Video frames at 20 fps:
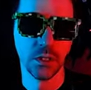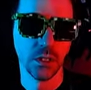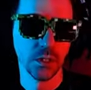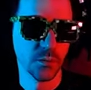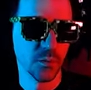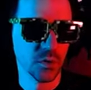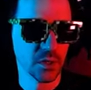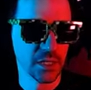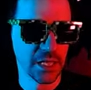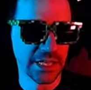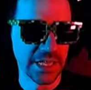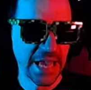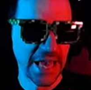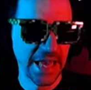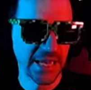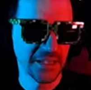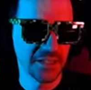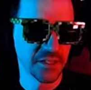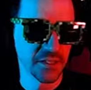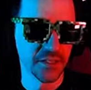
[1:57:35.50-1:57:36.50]
More like
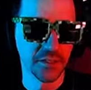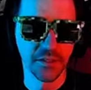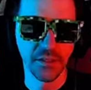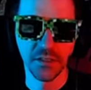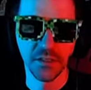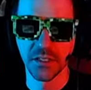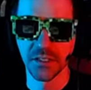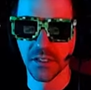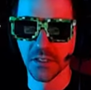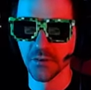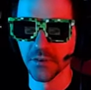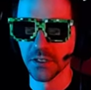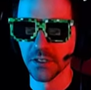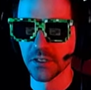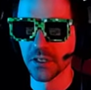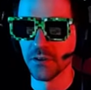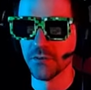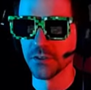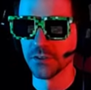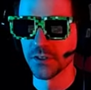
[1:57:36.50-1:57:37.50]
axes, because it reached
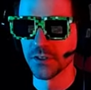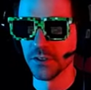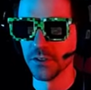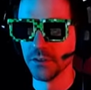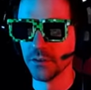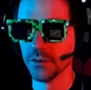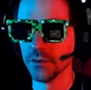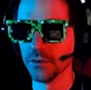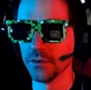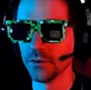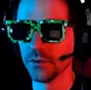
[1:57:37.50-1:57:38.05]
level 2.